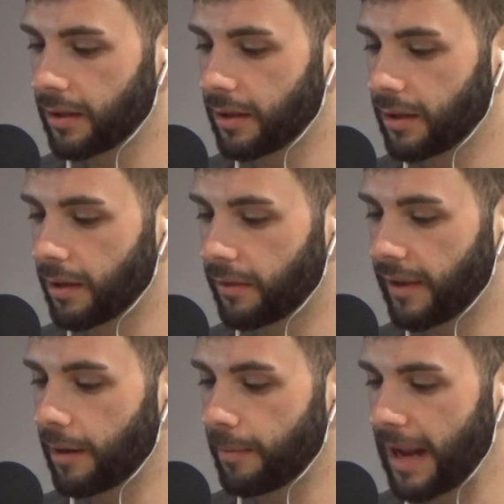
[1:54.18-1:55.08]
you know,
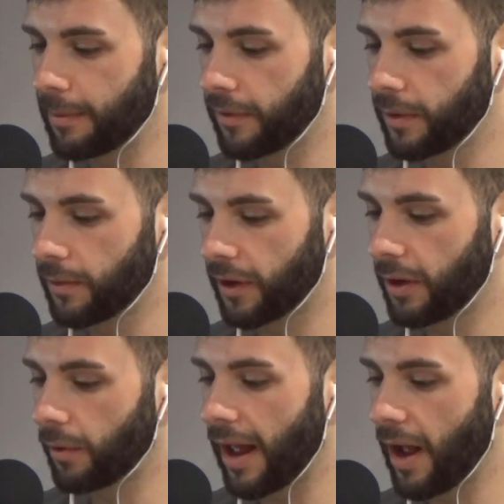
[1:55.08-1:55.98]
selling pay-per-views, I
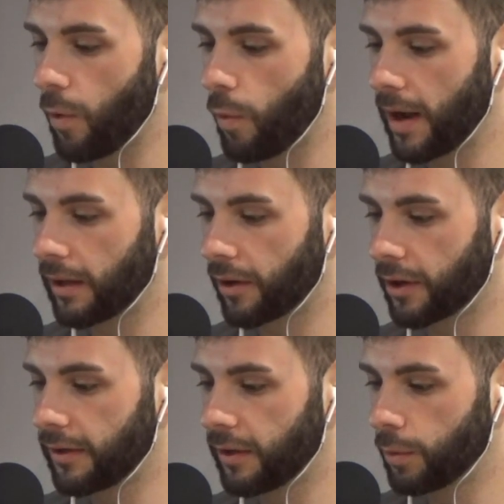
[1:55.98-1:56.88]
don't know how well they're
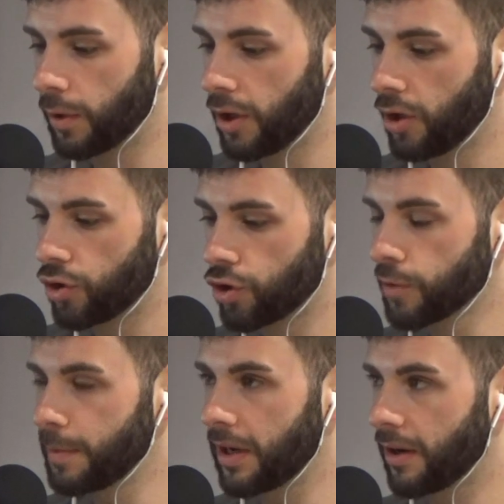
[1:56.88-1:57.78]
going to do.
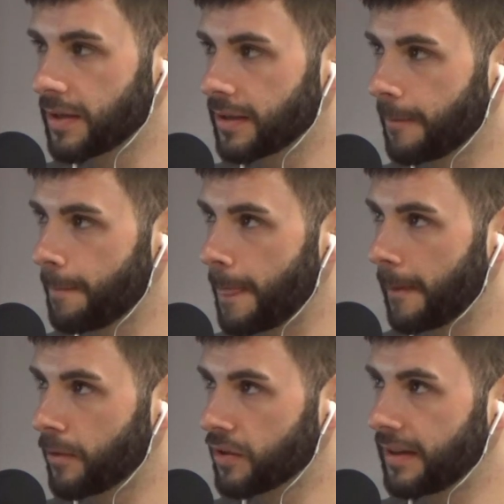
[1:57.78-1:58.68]
Just because
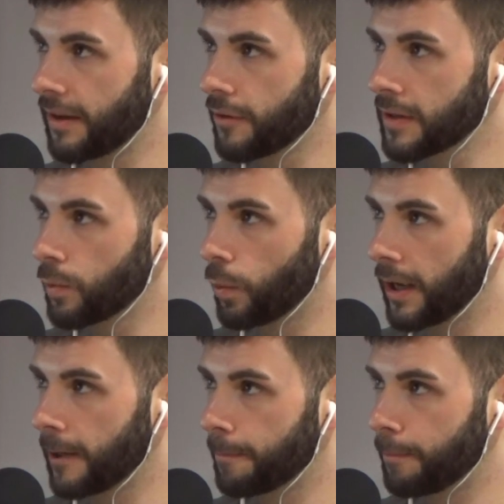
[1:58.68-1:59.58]
there's a difference
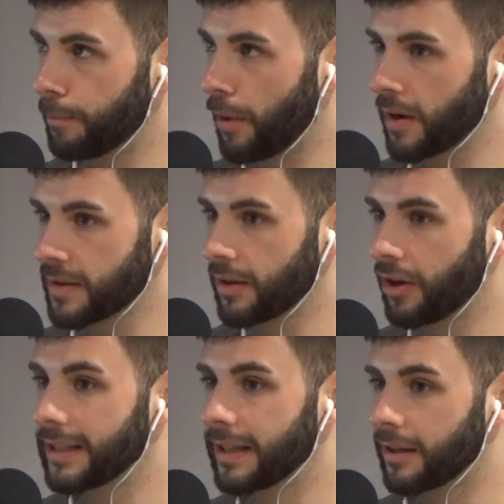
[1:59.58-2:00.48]
with boxing,
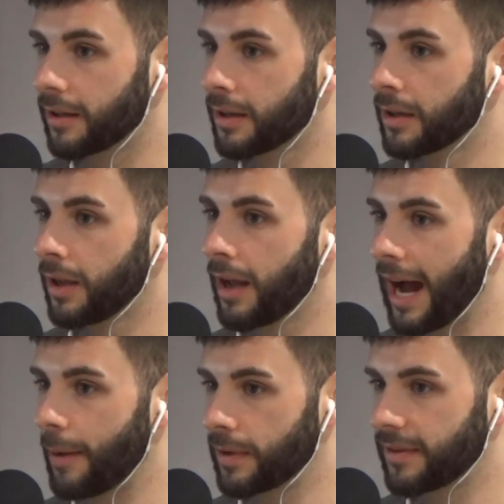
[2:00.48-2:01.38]
I think,
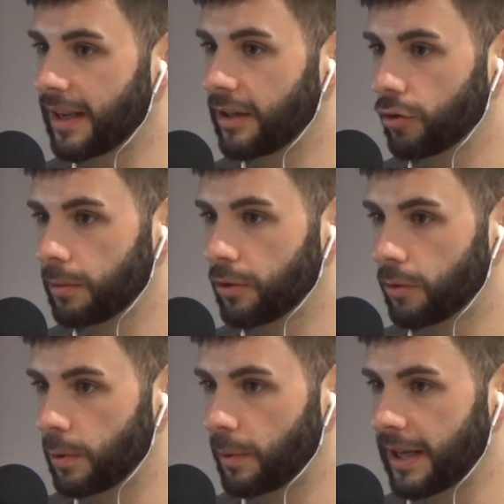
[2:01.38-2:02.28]
and with, say,
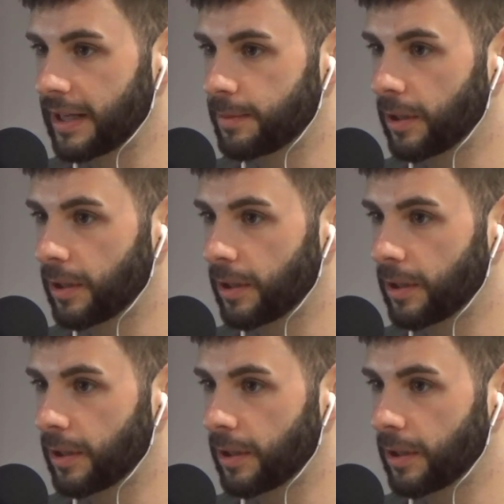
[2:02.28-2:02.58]
WWE, is